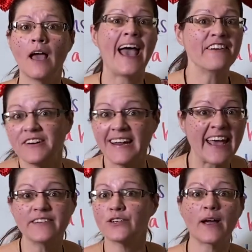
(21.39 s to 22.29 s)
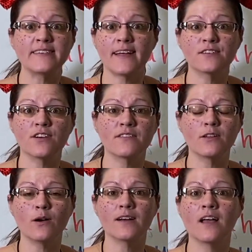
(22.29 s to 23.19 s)
Every day is a great day to serve the
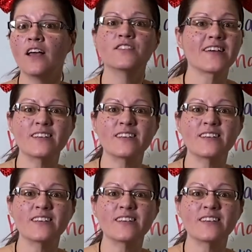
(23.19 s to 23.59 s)
Lord. So